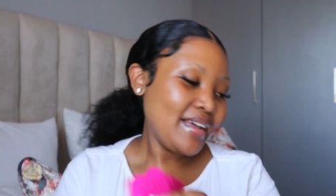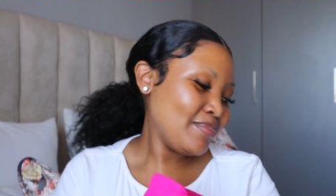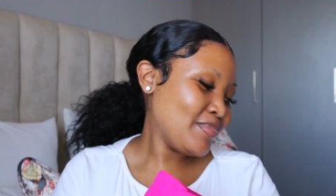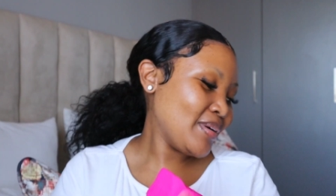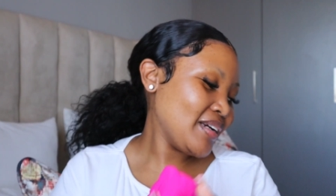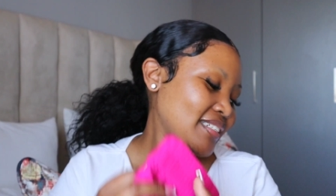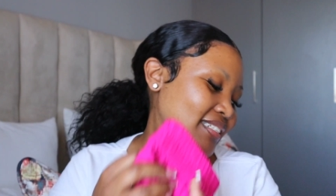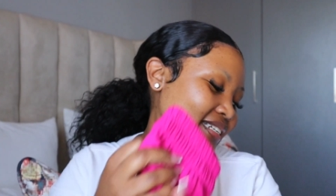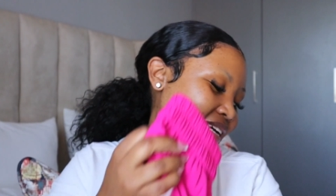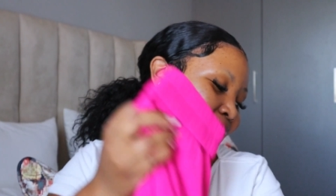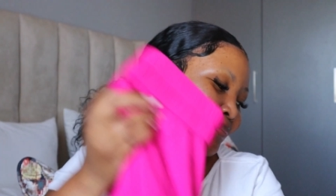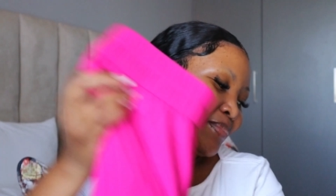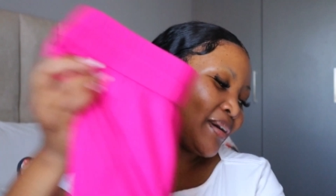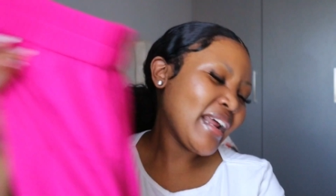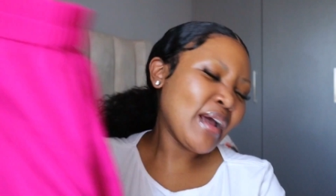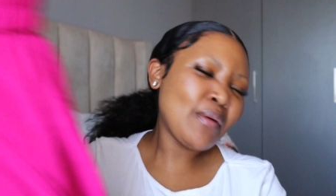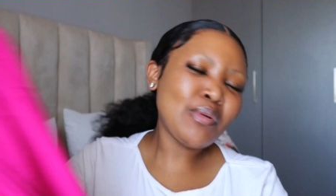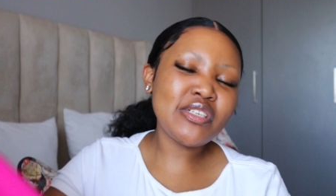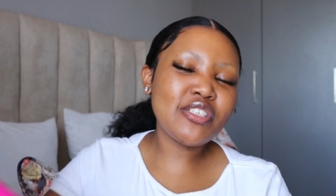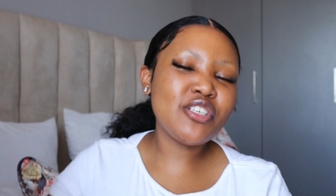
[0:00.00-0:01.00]
But yeah, but
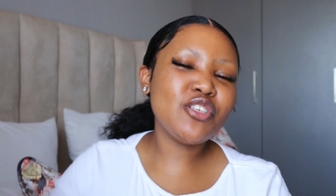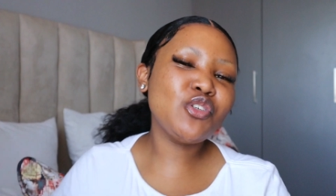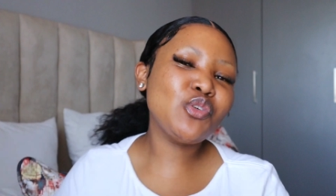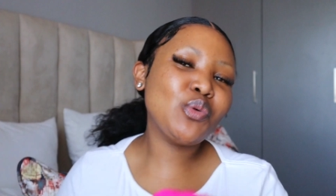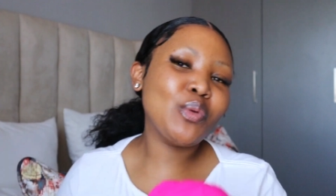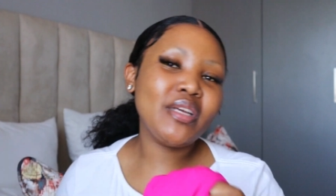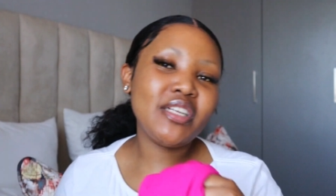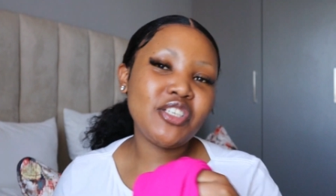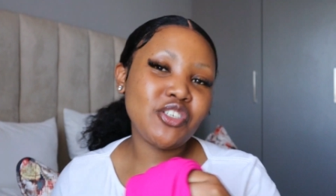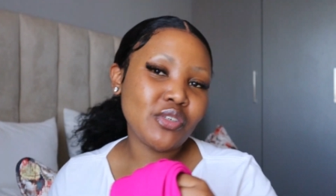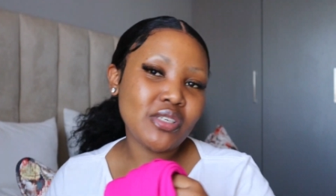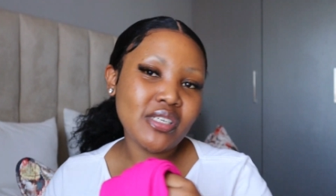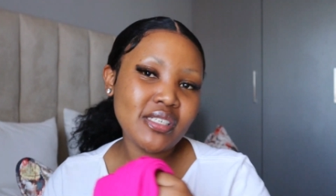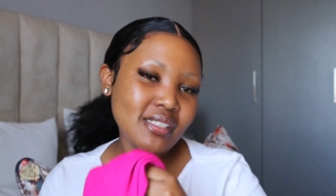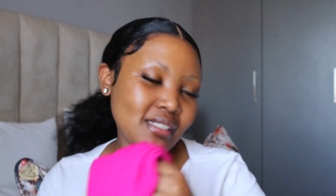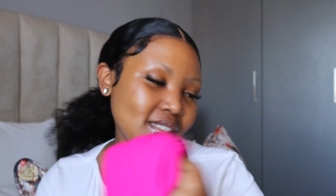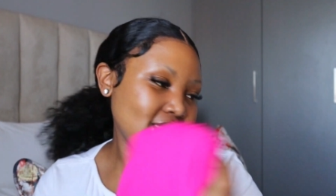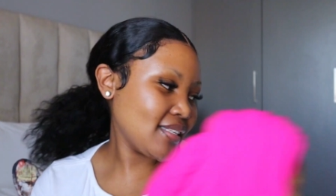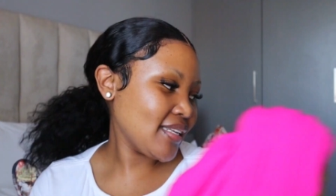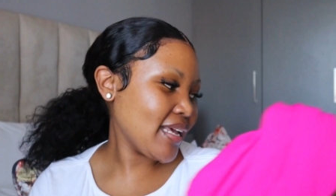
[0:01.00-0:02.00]
I want to wear a
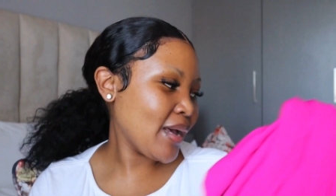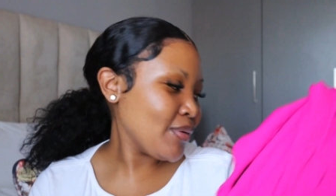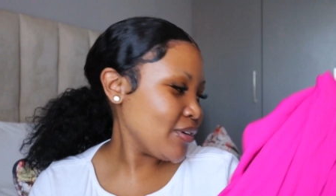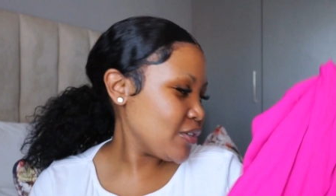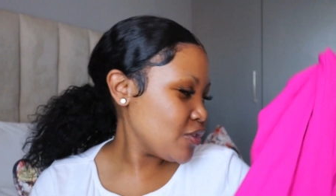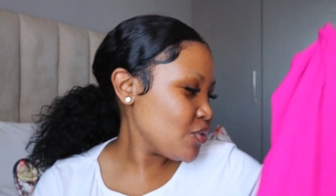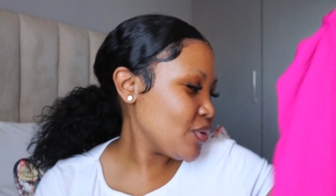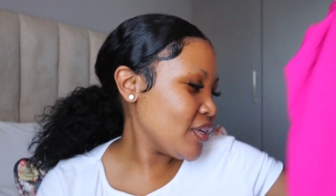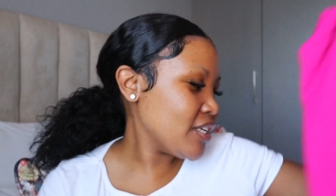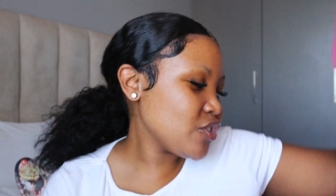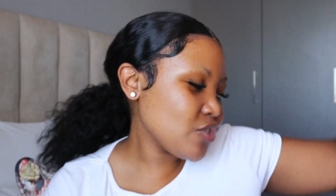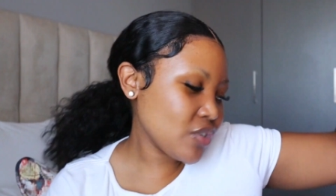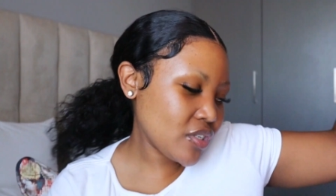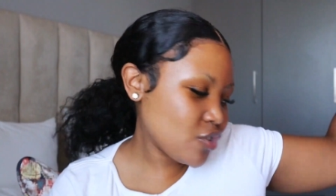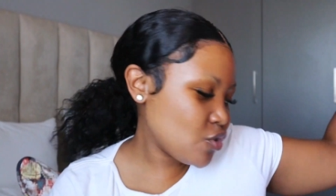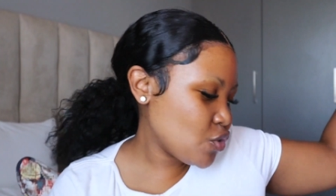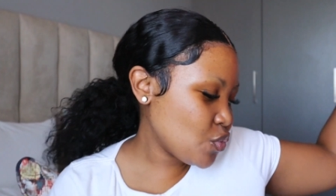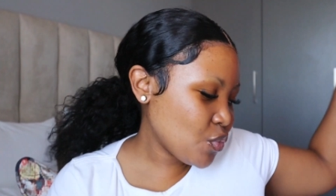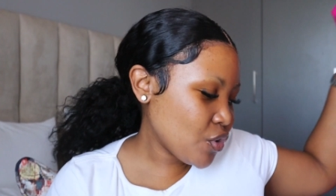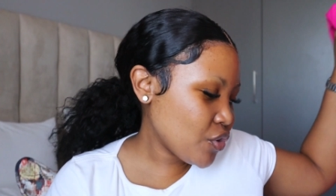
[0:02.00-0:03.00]
dress
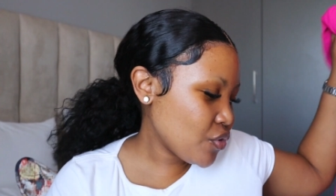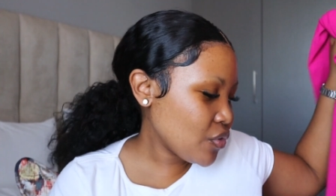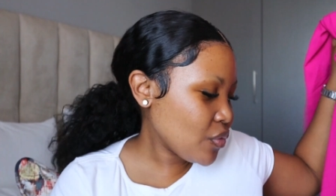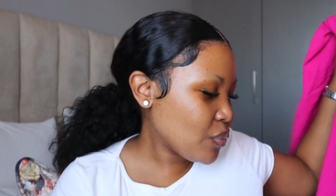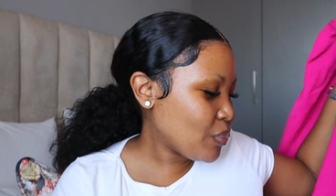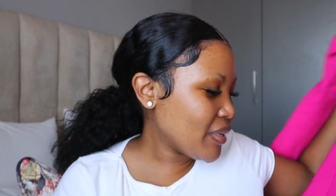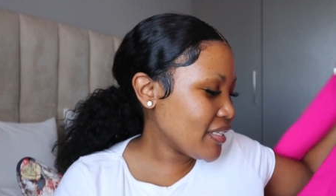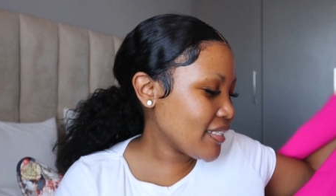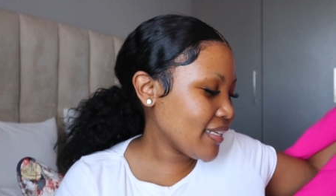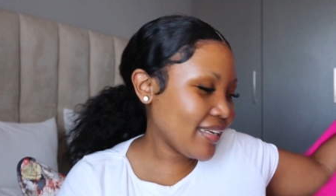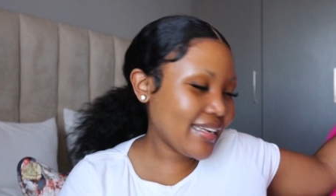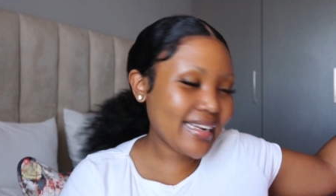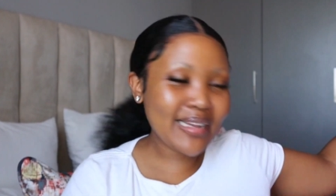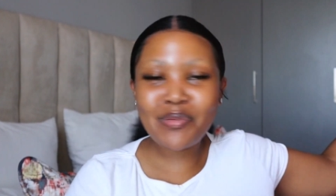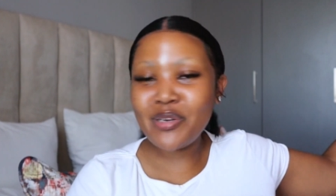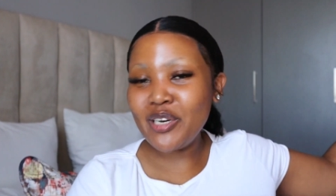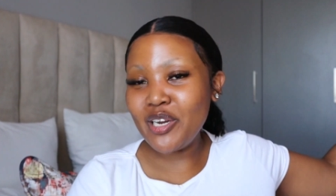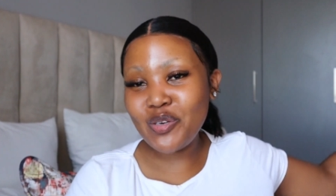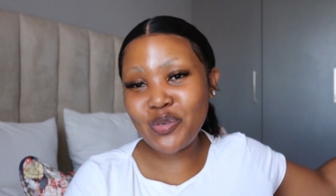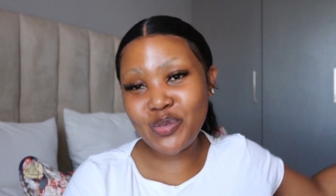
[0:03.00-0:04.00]
tomorrow, but you
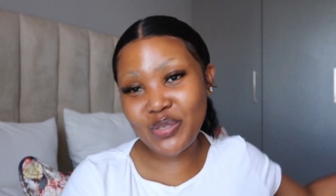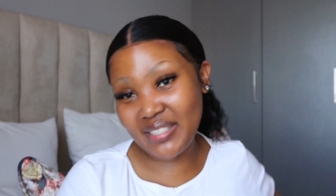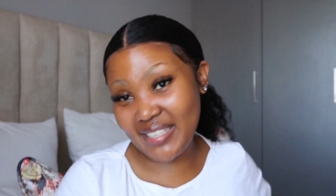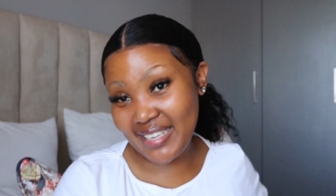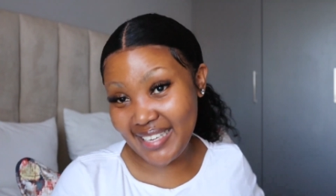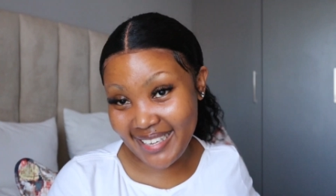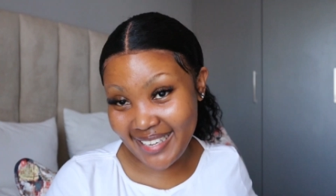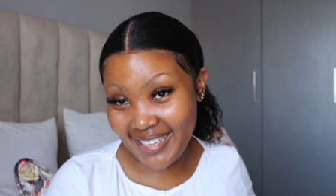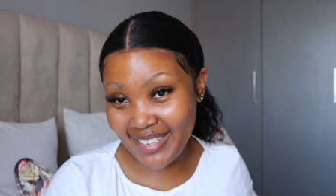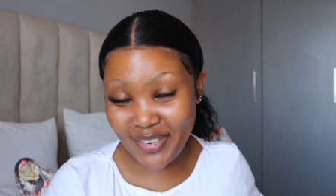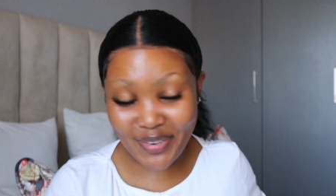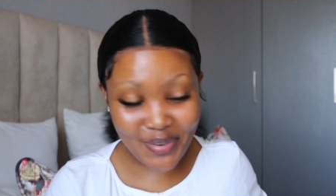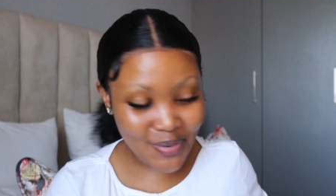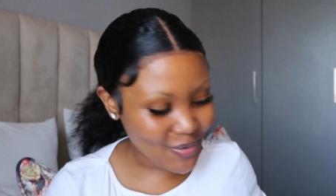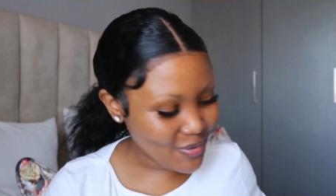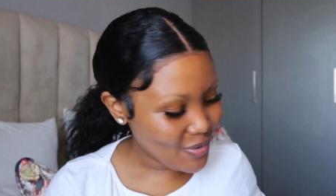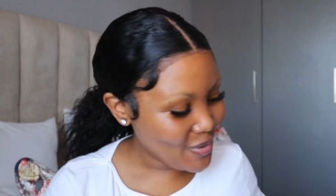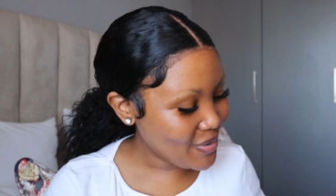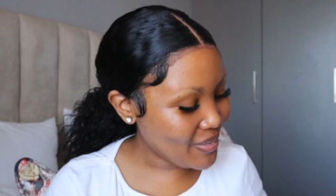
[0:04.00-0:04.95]
know,